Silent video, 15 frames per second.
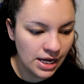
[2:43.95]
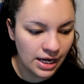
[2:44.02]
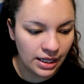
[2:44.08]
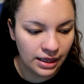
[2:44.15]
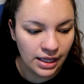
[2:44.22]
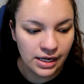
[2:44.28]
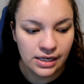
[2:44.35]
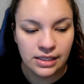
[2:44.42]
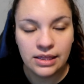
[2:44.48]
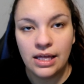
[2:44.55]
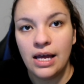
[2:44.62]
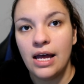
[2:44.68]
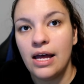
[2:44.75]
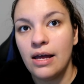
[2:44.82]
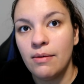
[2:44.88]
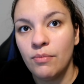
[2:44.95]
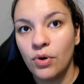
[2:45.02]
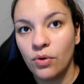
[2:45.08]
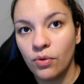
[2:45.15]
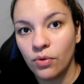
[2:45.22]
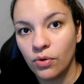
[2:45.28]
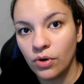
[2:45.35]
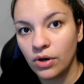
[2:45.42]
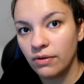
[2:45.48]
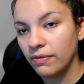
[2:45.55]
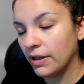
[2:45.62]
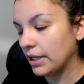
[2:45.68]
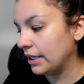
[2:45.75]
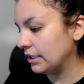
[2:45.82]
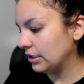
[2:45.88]
I like them, or if
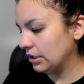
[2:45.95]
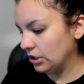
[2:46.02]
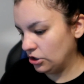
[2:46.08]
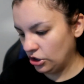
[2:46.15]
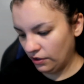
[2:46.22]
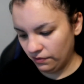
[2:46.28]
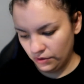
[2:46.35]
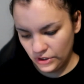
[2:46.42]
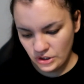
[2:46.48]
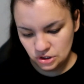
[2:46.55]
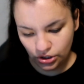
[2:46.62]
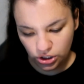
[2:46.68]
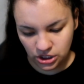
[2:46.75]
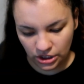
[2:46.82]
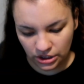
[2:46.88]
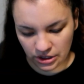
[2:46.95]
I like the Jeffree Star